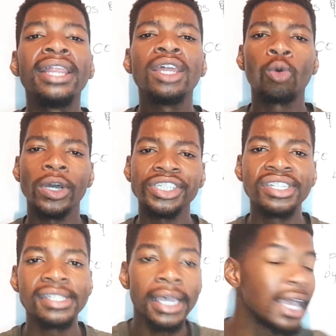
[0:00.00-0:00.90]
and the
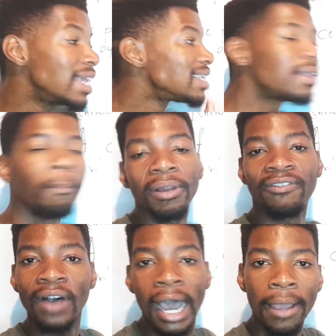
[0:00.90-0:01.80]
question say,
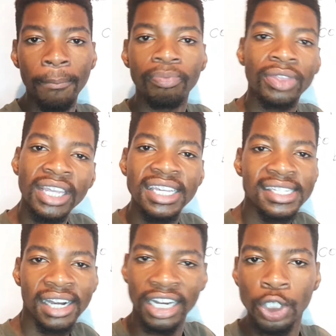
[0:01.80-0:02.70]
simplify
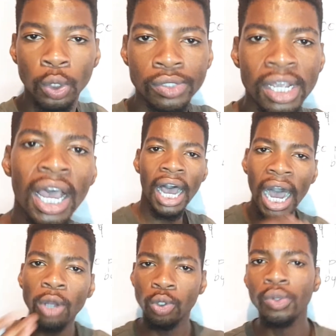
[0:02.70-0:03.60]
these ratios.
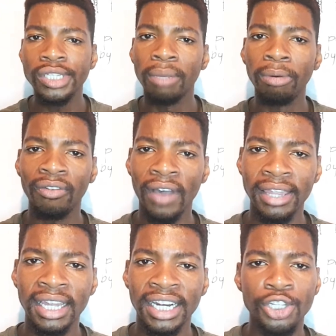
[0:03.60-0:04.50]
How do you
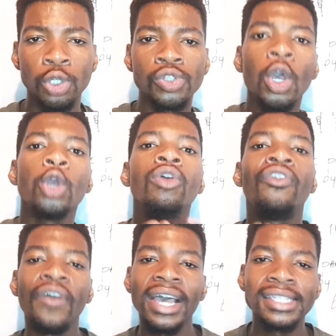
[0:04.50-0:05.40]
simplify the ratios? You
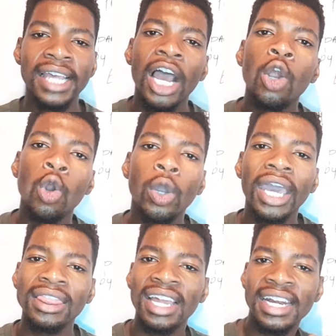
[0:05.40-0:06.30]
first
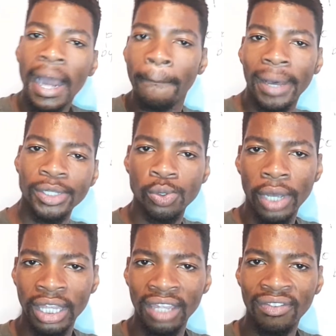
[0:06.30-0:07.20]
look at the numbers
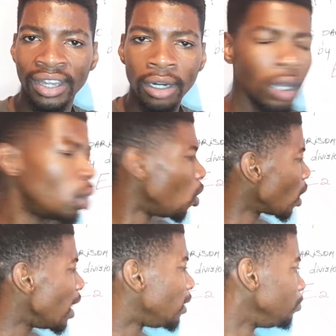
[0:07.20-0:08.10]
you are given. All
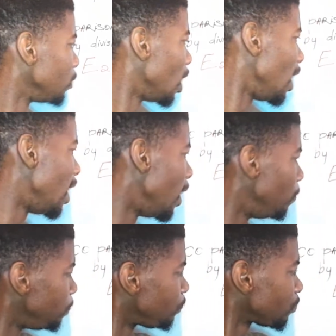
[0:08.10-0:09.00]
right.
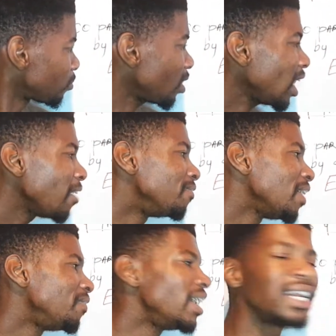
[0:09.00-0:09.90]

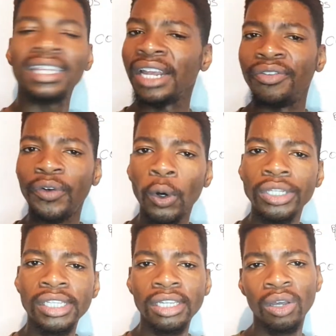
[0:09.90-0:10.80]

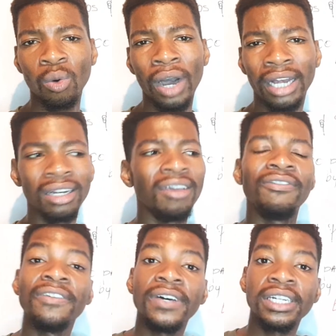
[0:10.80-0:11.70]
540, what?
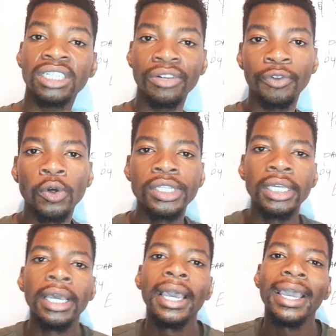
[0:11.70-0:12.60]

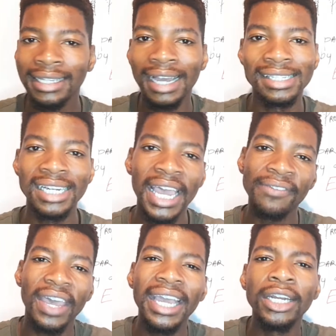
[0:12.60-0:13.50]
540, it doesn't
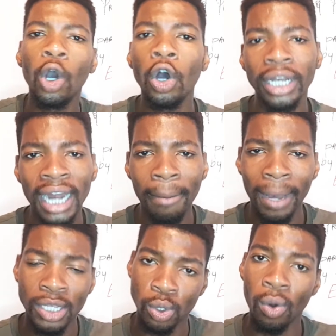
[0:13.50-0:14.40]
have any odd
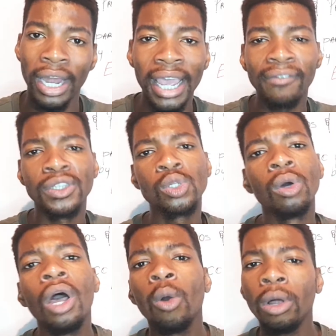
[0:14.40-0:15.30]
numbers or whatever,
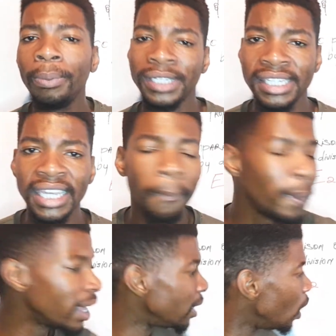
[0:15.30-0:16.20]
so we'll be
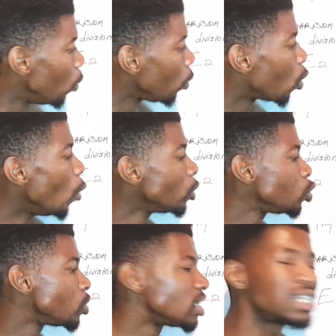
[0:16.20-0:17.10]
skipping it. We're going
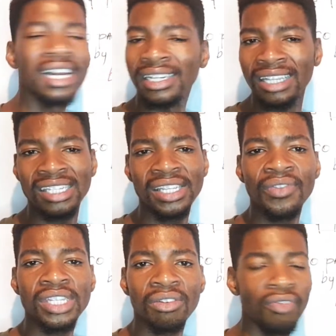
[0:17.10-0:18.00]
to
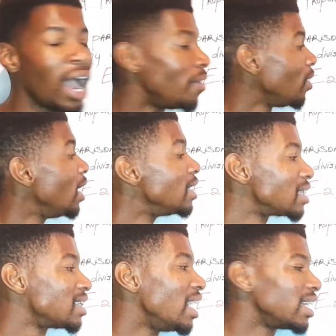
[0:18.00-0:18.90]
675.
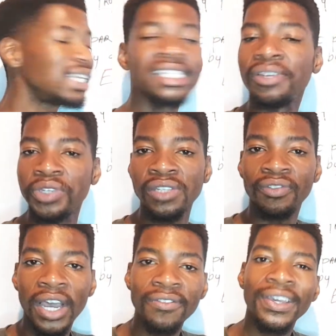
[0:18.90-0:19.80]

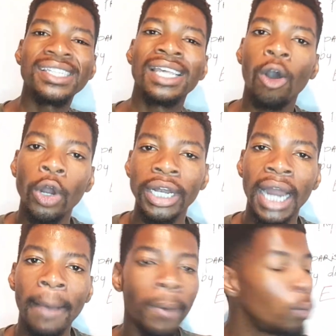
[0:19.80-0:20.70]
675 has an odd
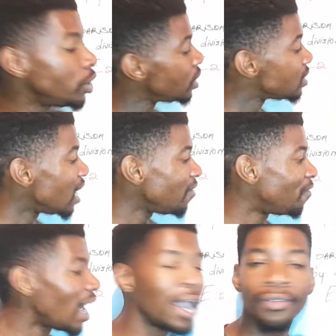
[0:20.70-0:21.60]
number, which is that
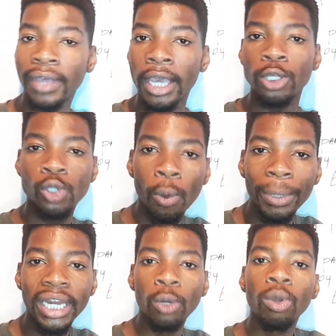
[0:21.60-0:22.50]
5. So
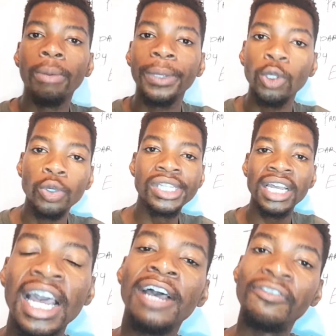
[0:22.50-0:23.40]
meaning we'll be
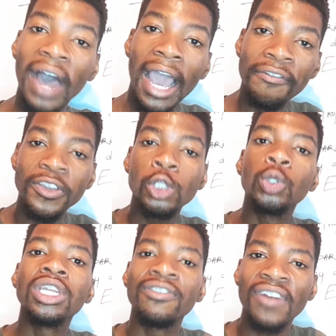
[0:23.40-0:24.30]
using 5
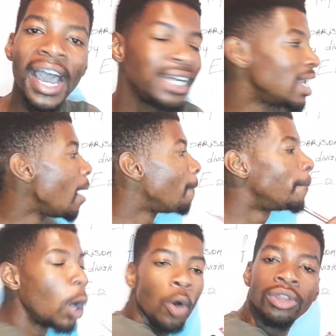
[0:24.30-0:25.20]
to divide
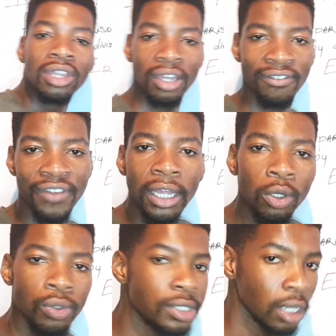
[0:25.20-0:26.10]
both
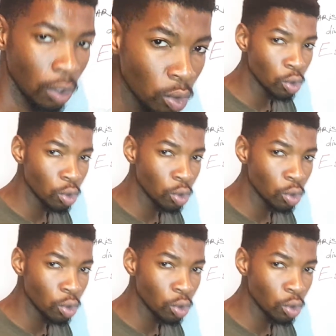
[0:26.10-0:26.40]
values.